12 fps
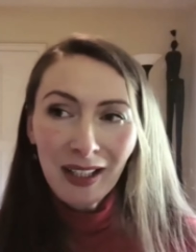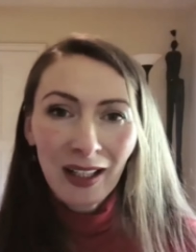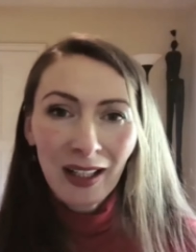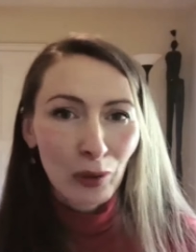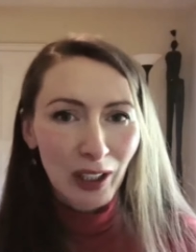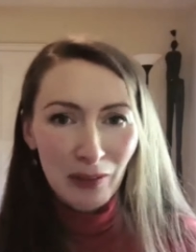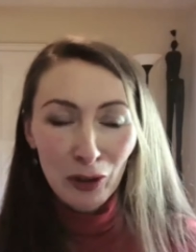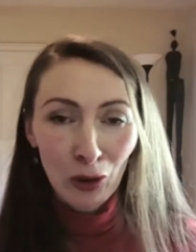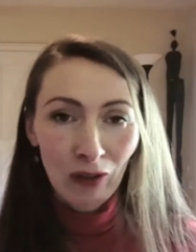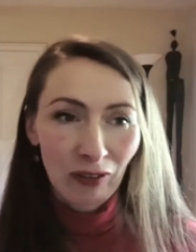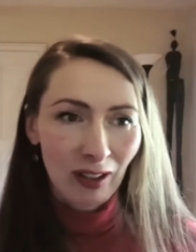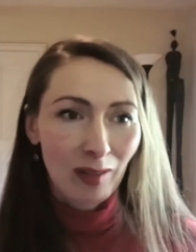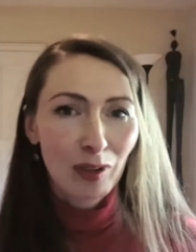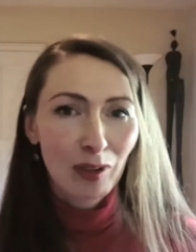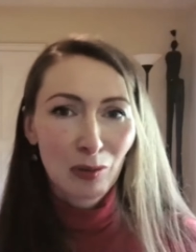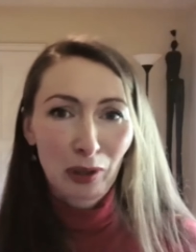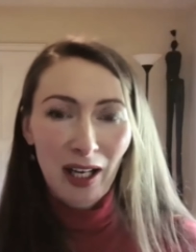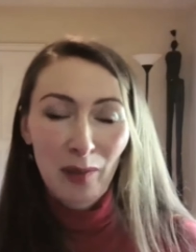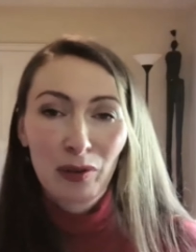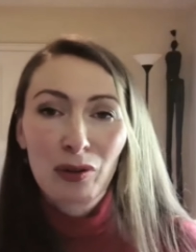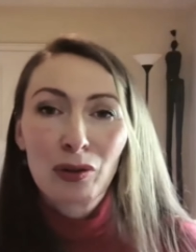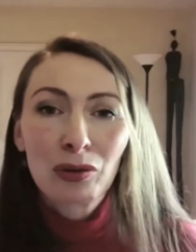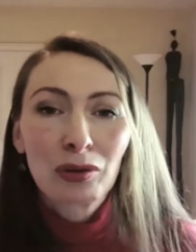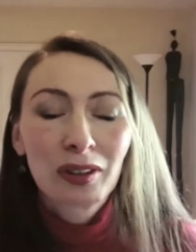And whenever you're available, we're happy
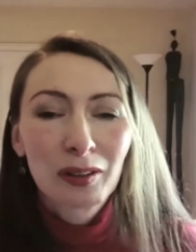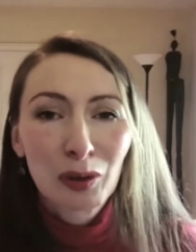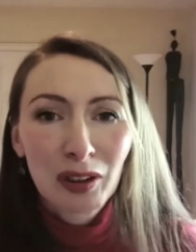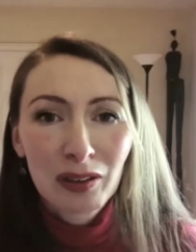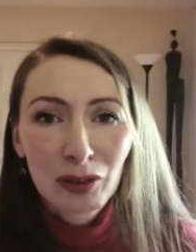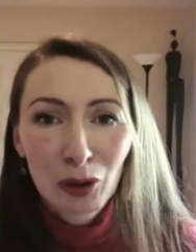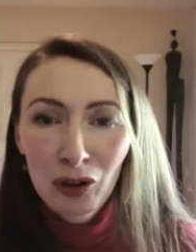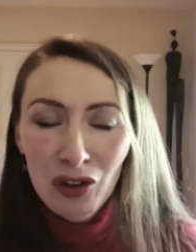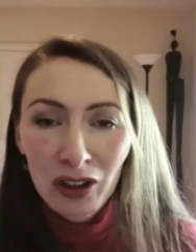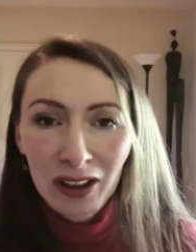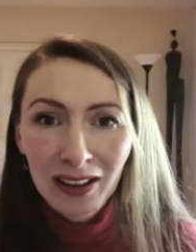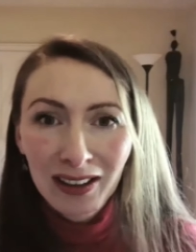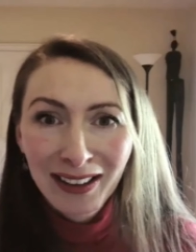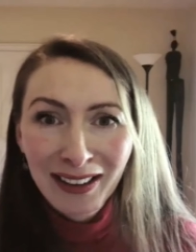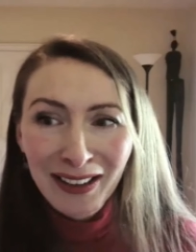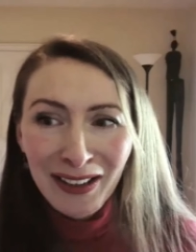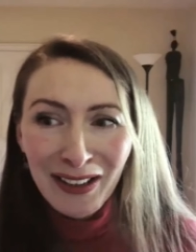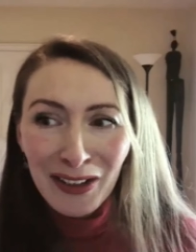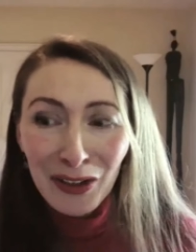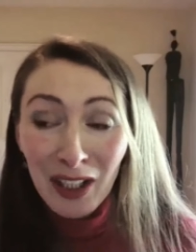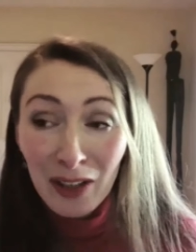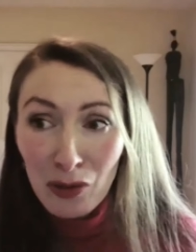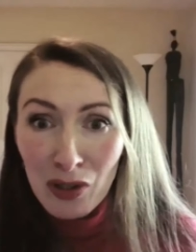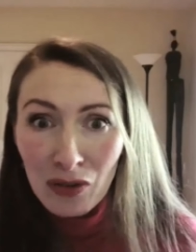to give you a contract. So
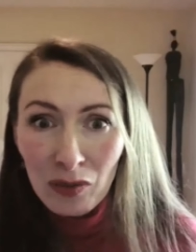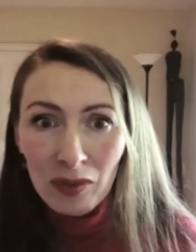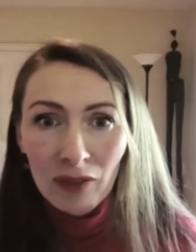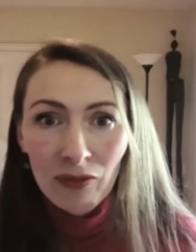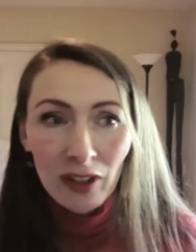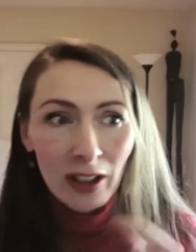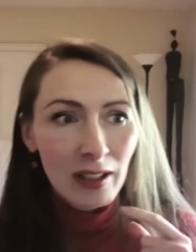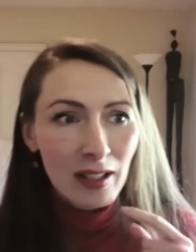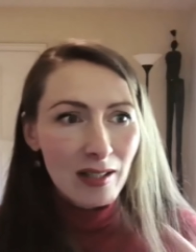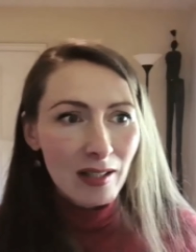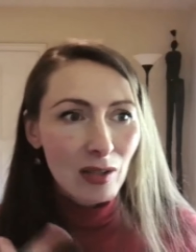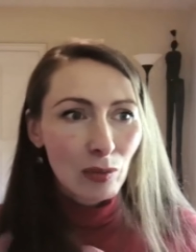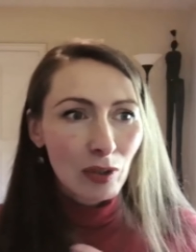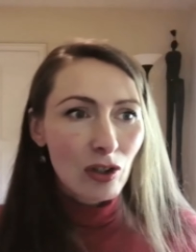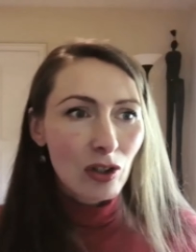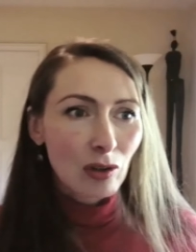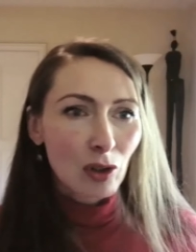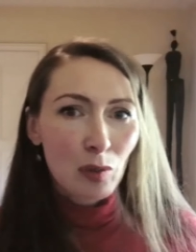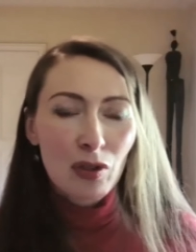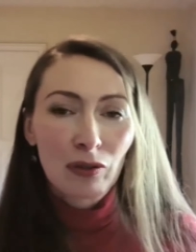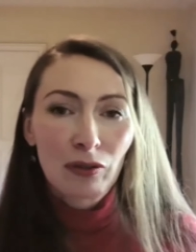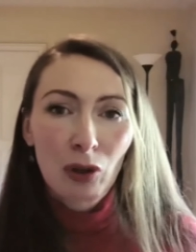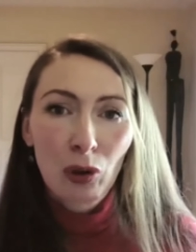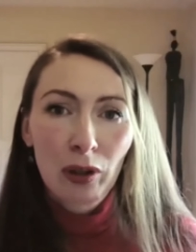that was for me a very easy switch in terms
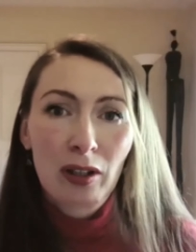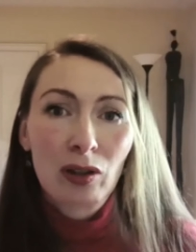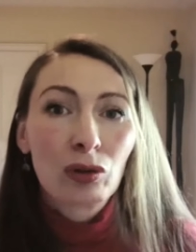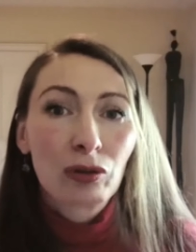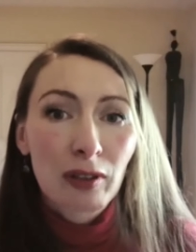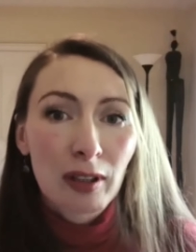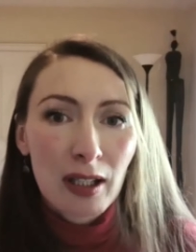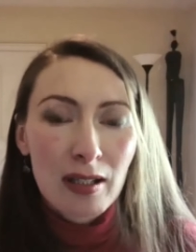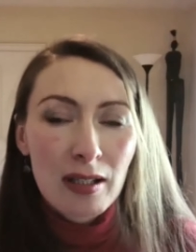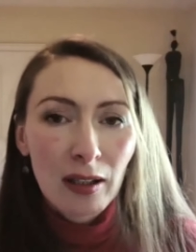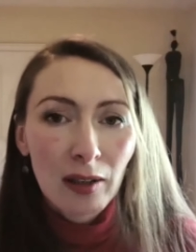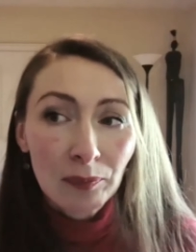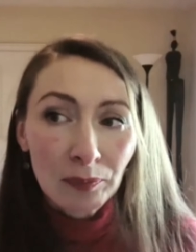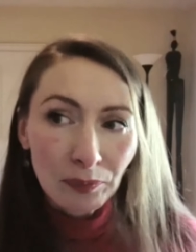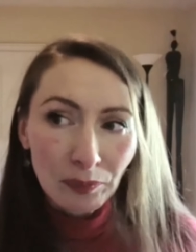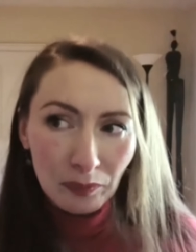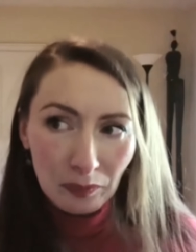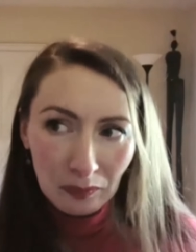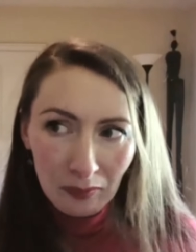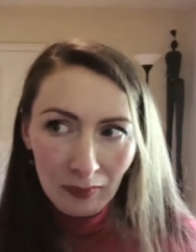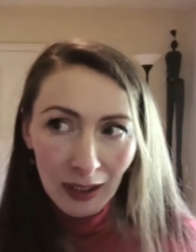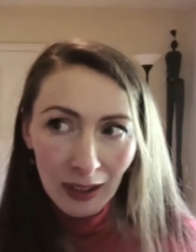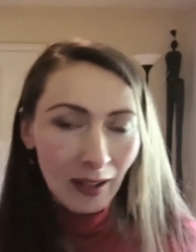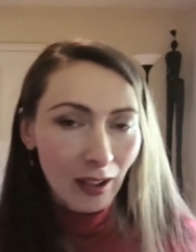of going into freelancing.
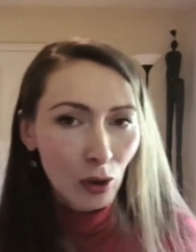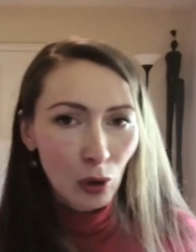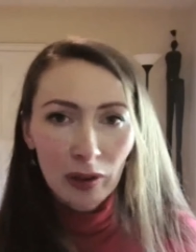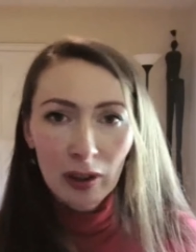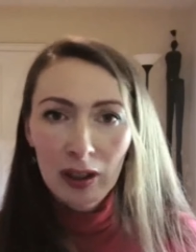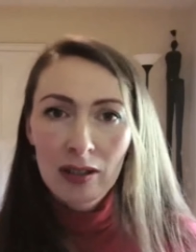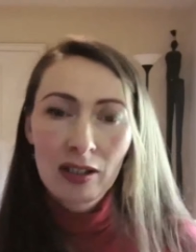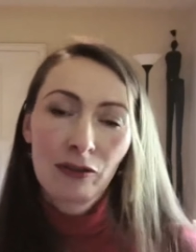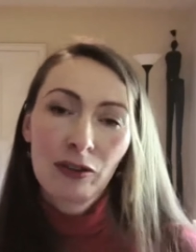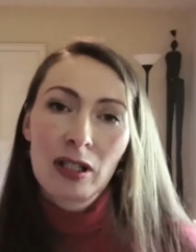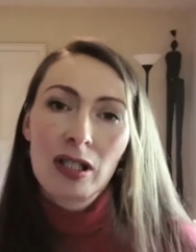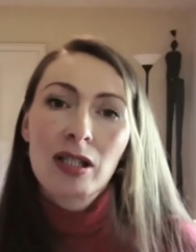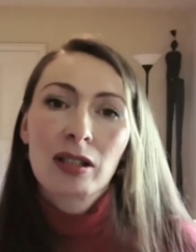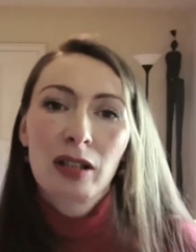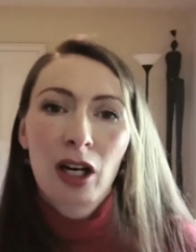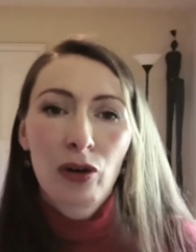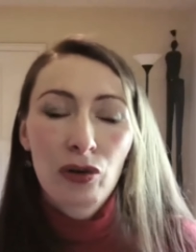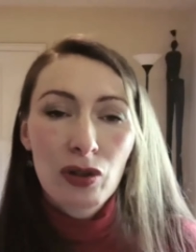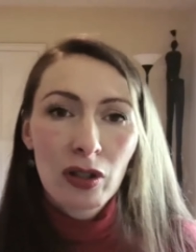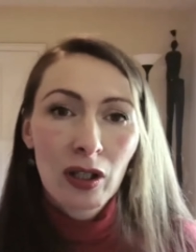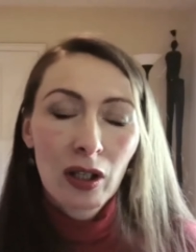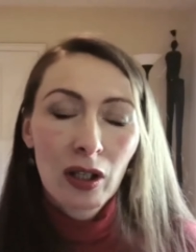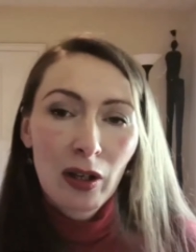And I know there are different scenarios